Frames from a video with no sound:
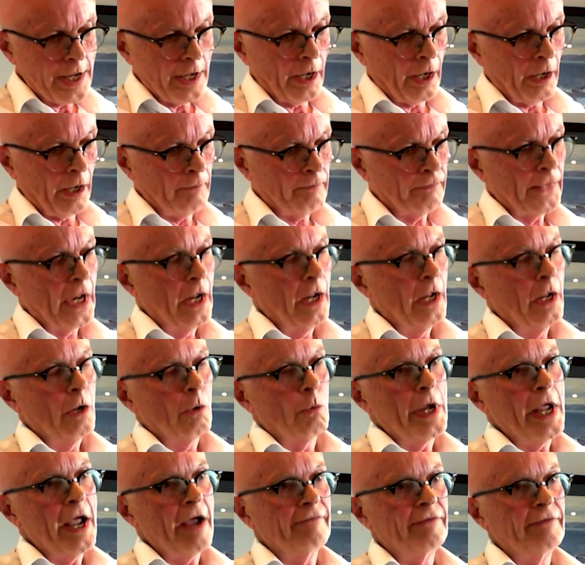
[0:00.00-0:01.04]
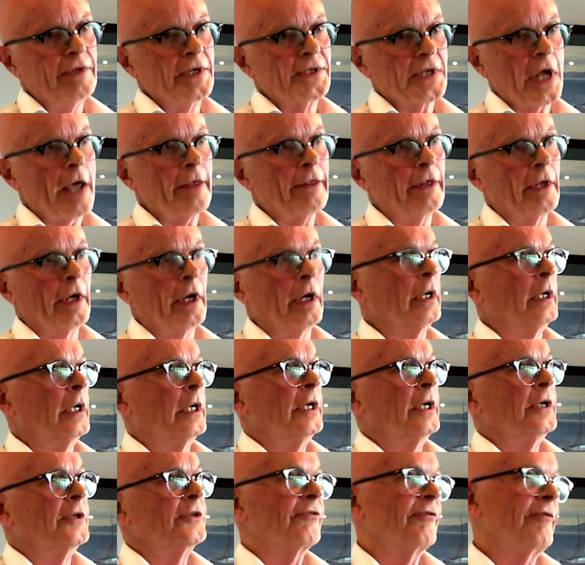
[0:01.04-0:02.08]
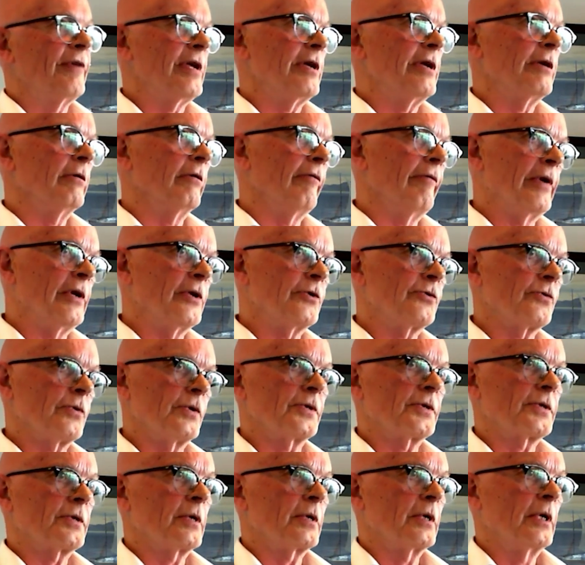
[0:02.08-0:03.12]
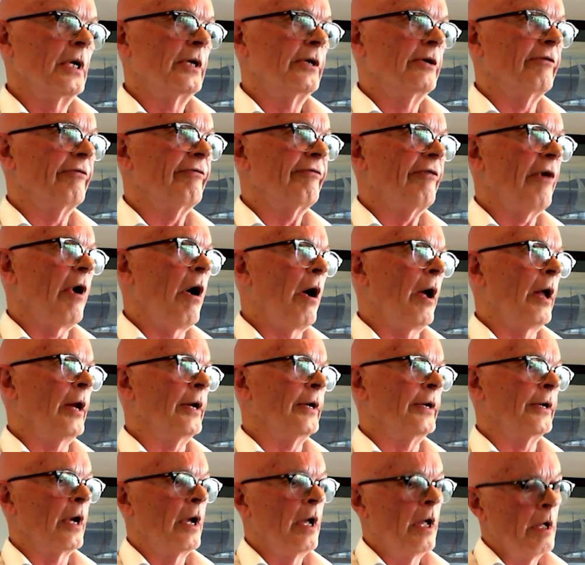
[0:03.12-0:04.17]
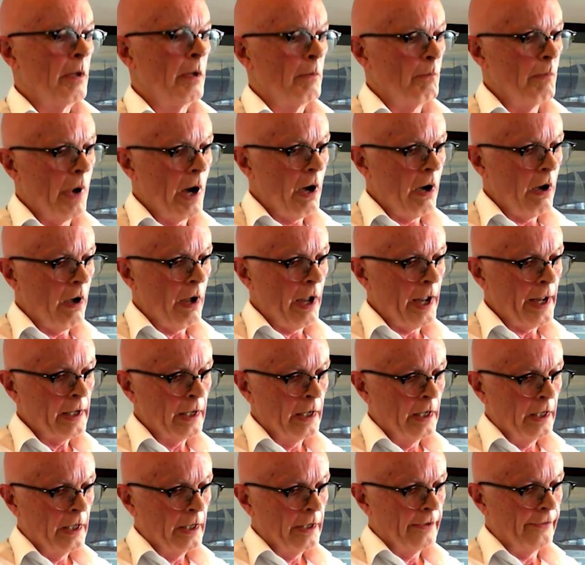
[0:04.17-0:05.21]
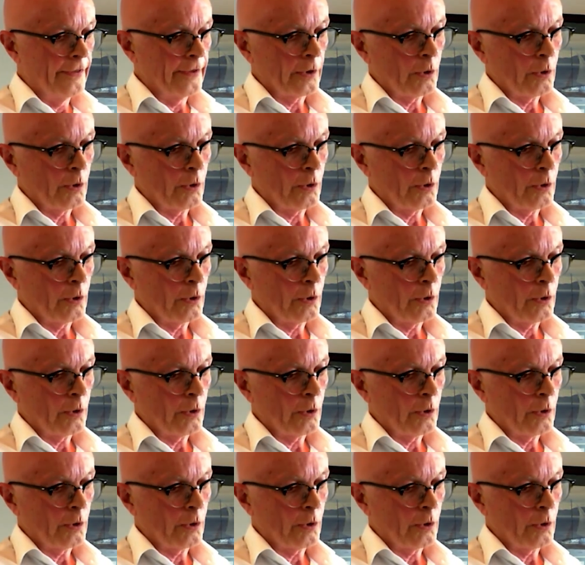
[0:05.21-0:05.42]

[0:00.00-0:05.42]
have this other sphere of interest defined by the